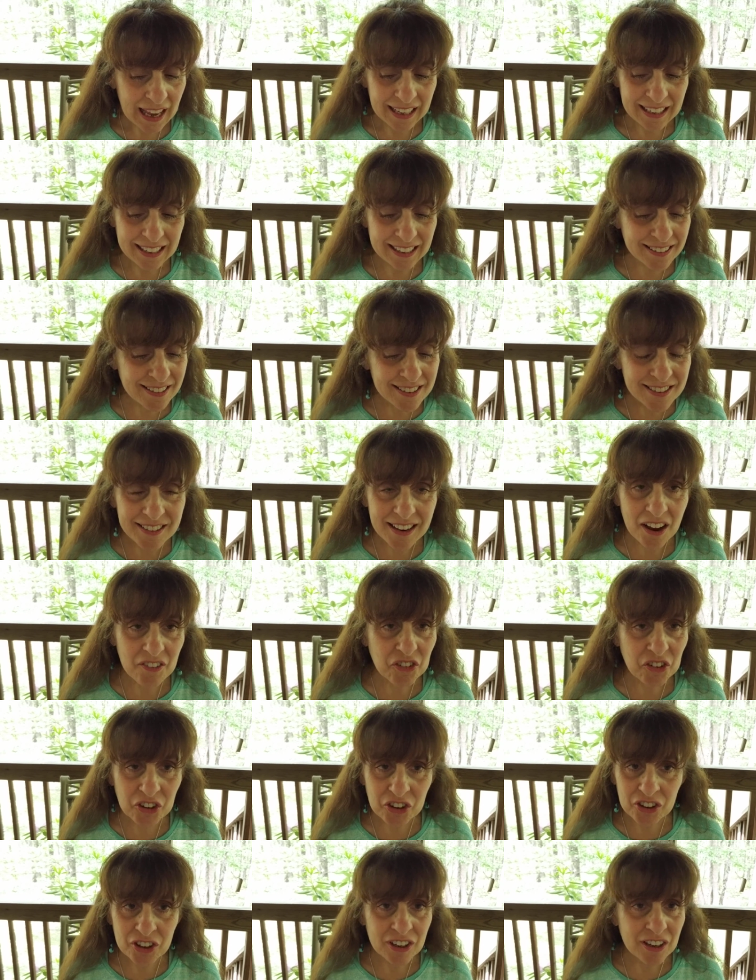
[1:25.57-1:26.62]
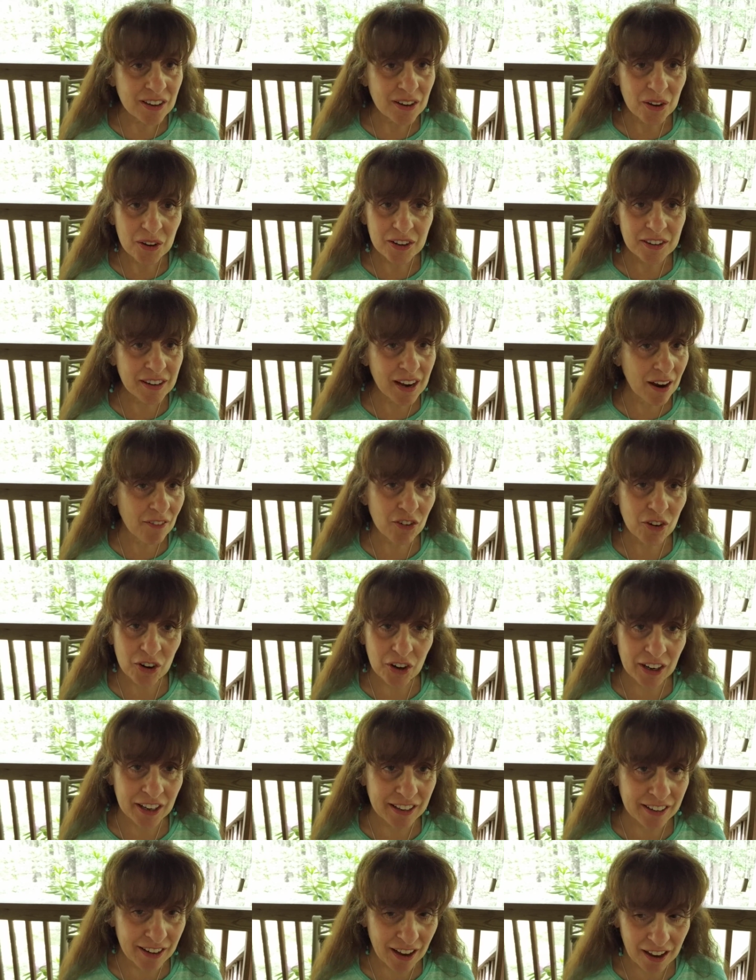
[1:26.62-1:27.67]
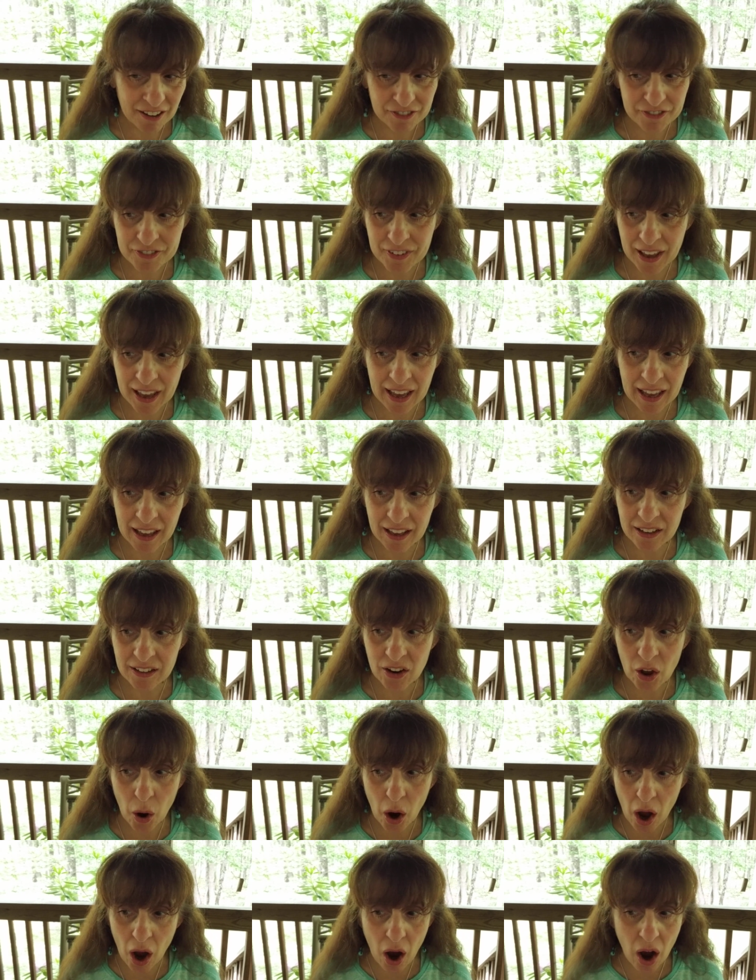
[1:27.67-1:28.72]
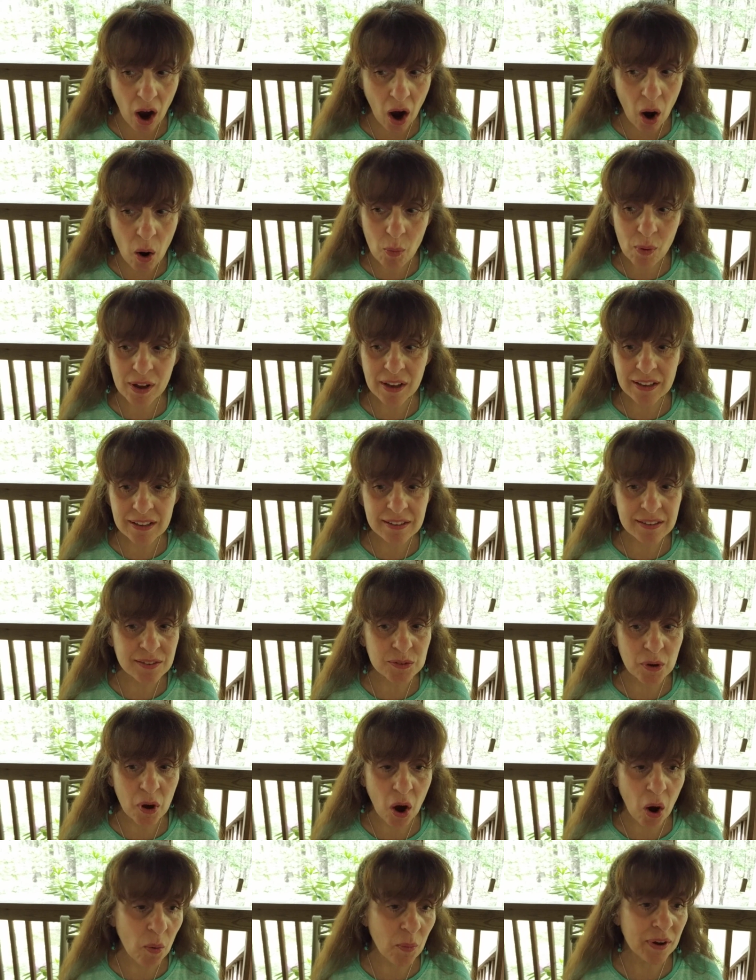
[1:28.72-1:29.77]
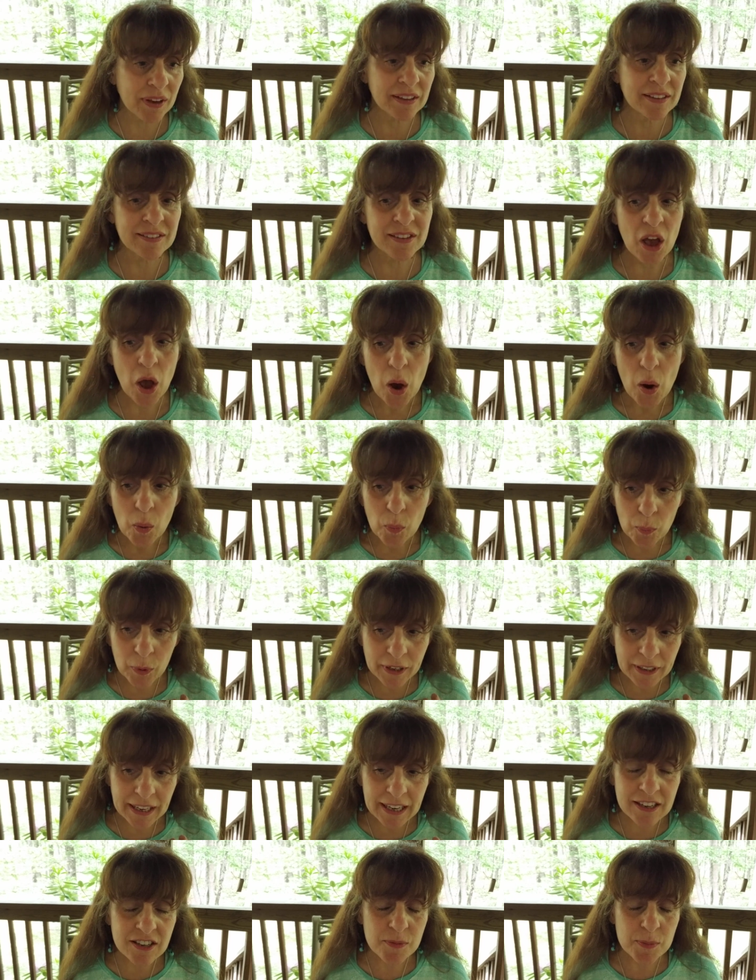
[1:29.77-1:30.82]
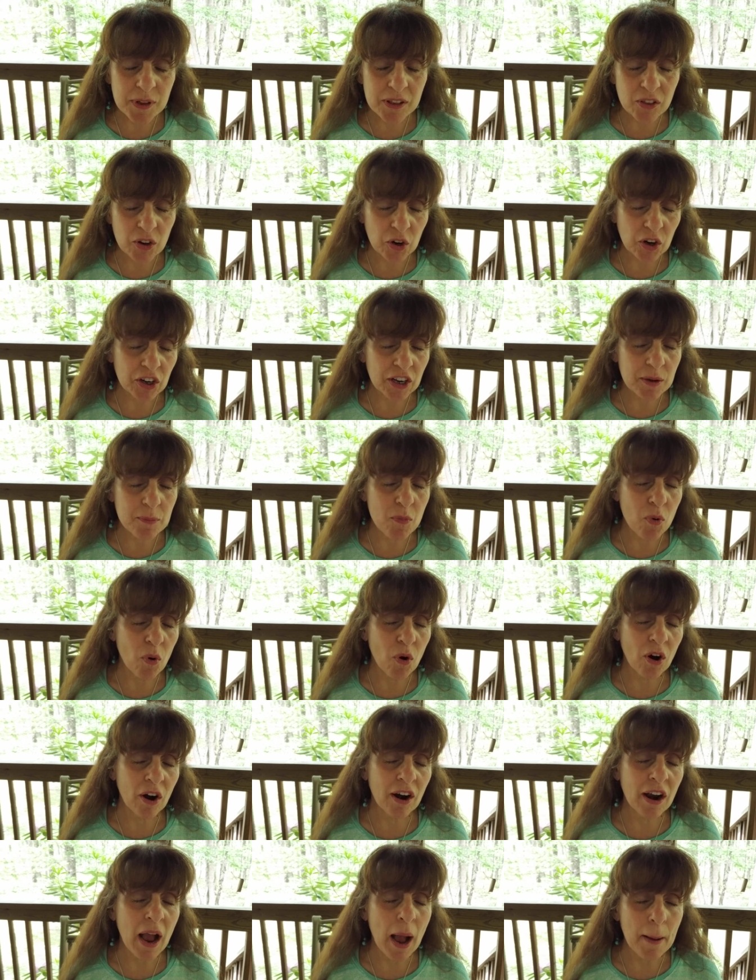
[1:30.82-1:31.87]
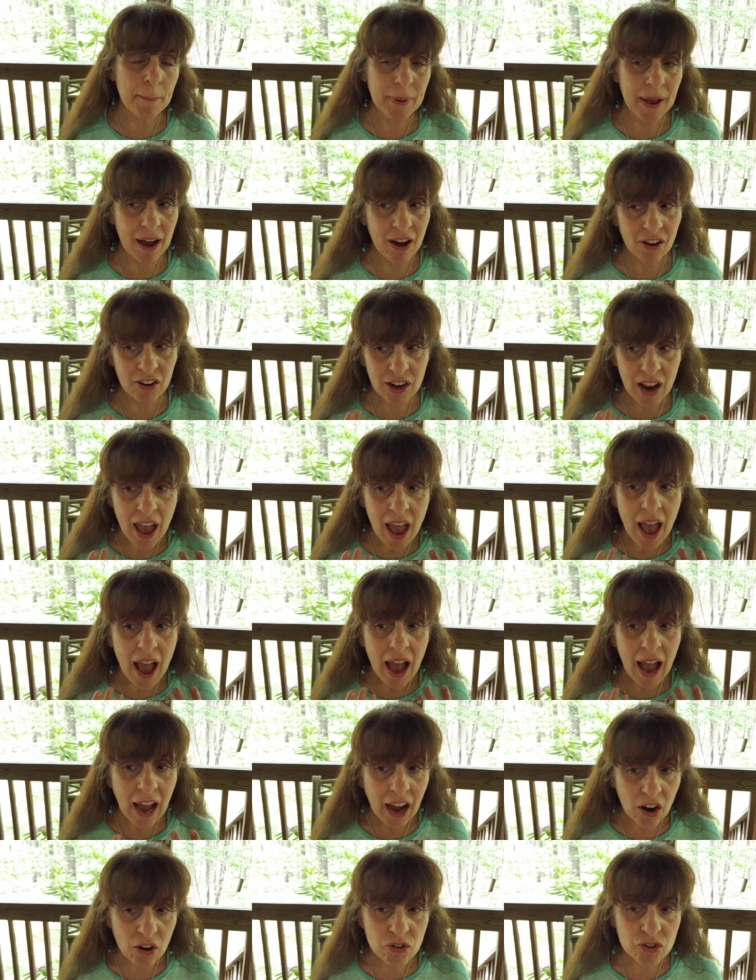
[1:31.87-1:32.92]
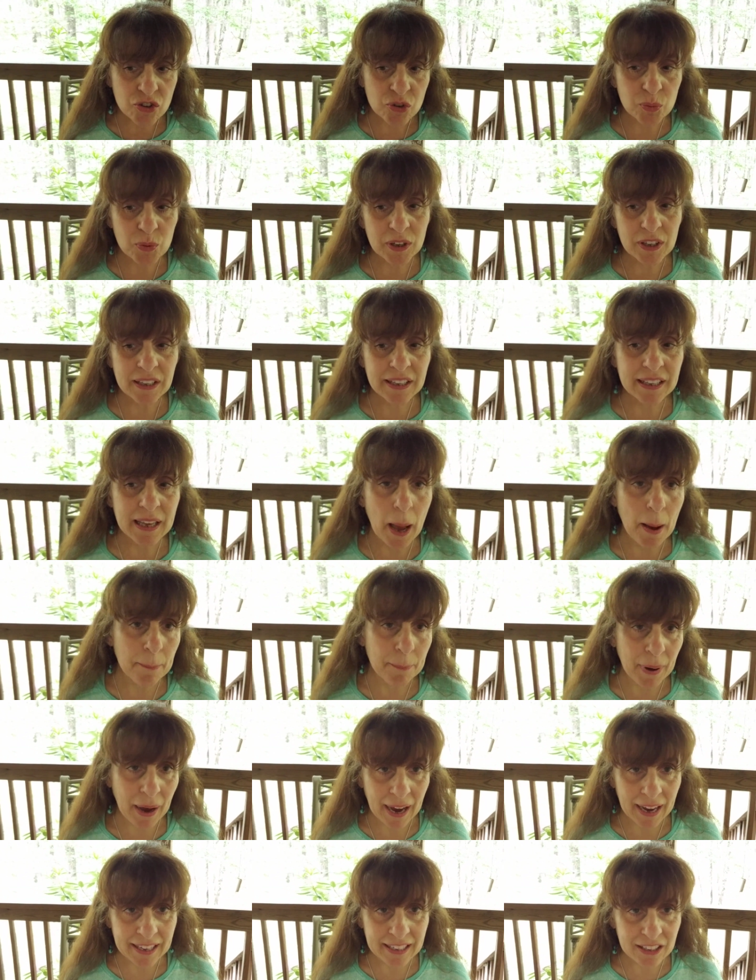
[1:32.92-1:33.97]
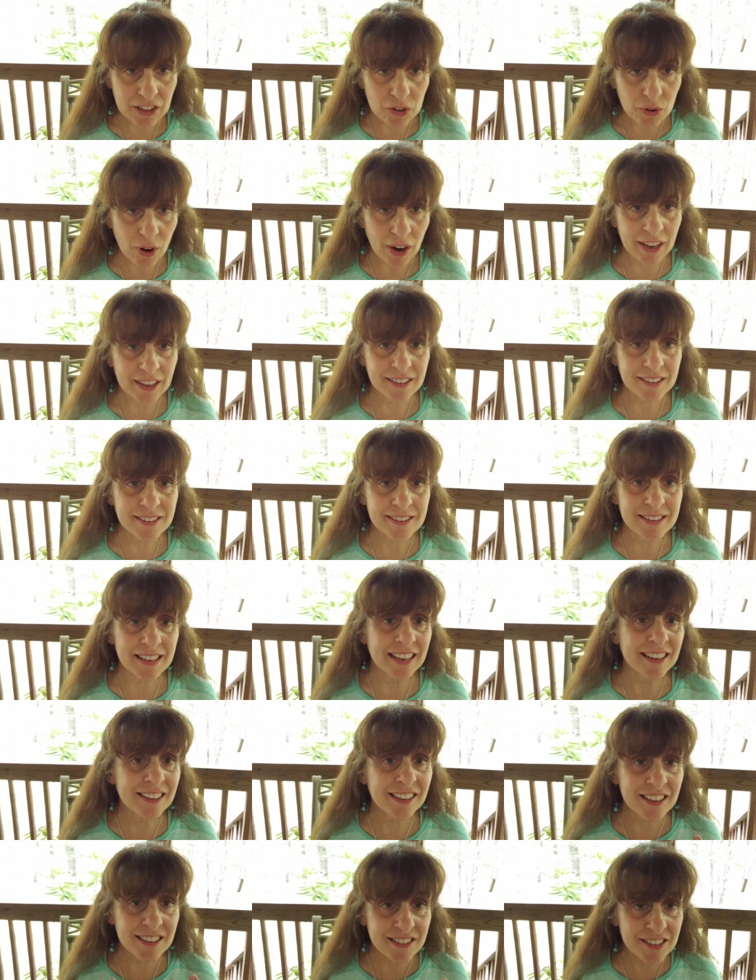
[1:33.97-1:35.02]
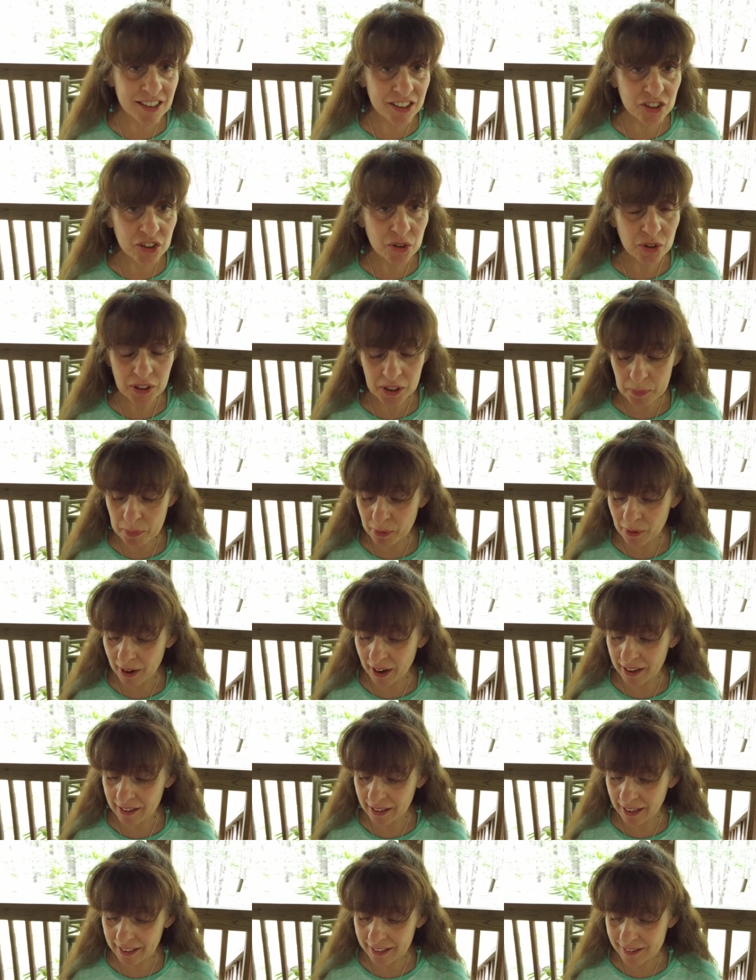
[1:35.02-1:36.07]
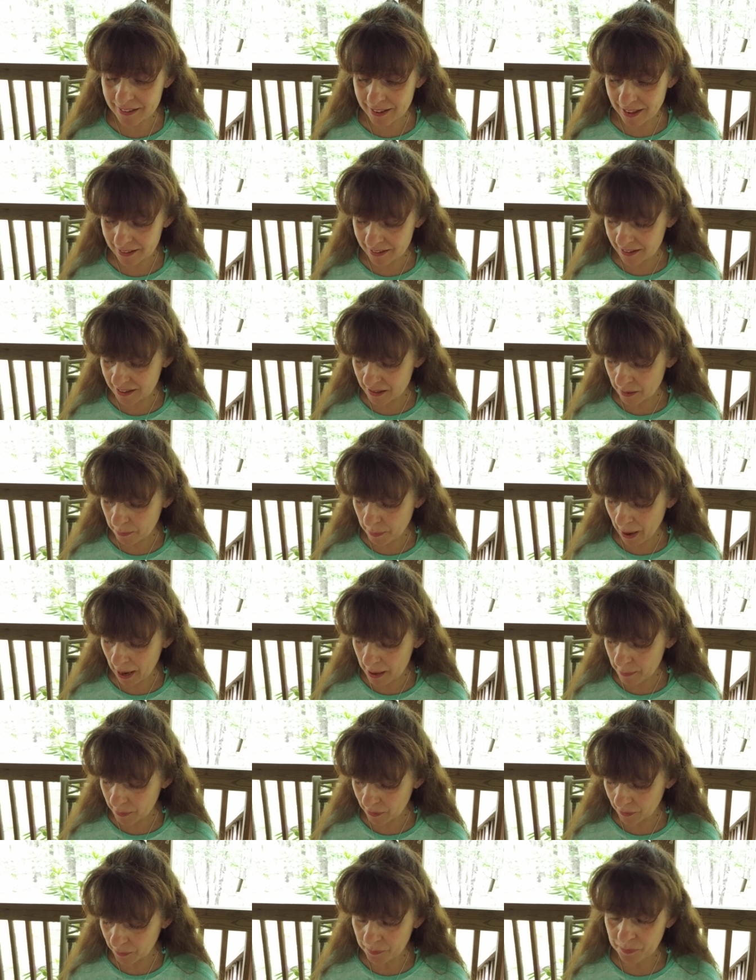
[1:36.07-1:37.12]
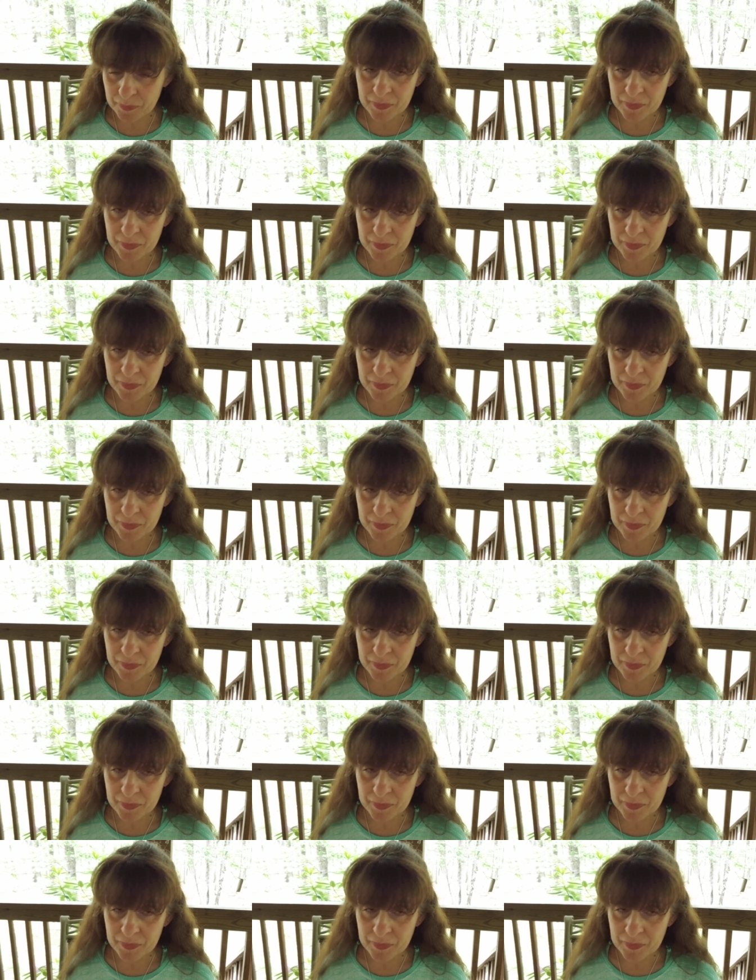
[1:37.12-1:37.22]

it's never, never enough. And always, always, we need to be learning more about how to really abide in Christ and continually pray, like it says in the Bible.